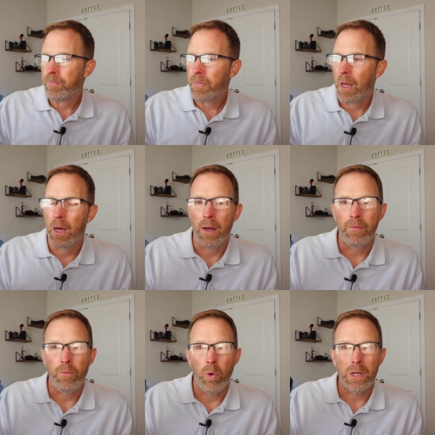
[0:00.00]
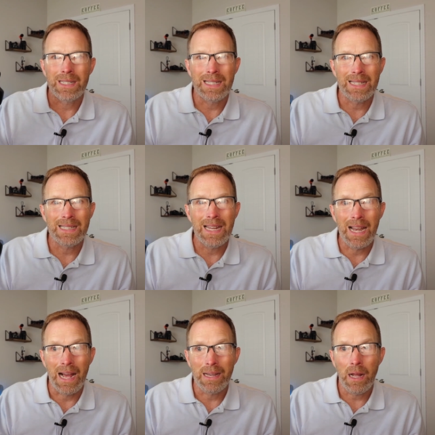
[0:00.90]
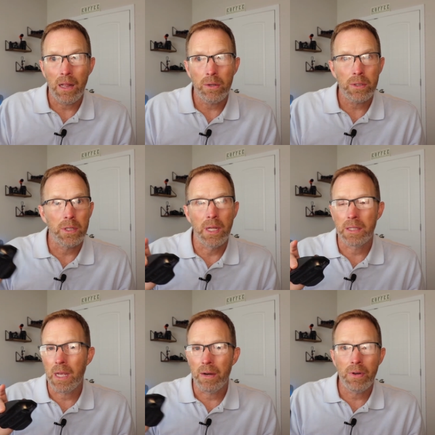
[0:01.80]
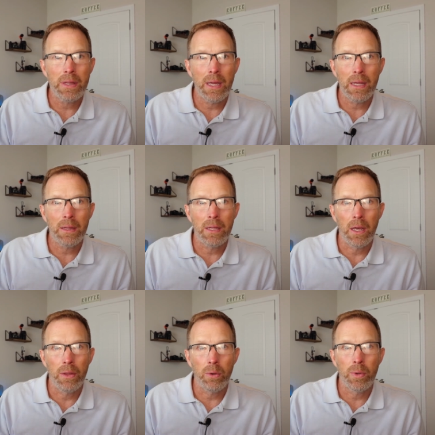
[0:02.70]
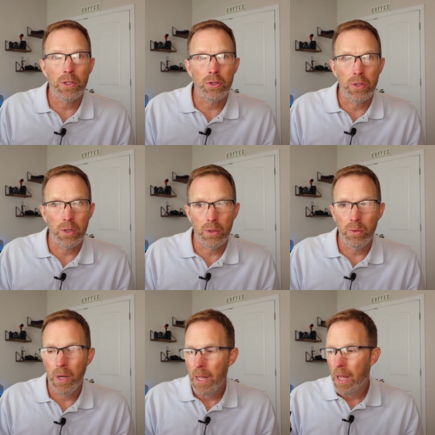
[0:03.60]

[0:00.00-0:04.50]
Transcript: for $69. Does everything the other ones do.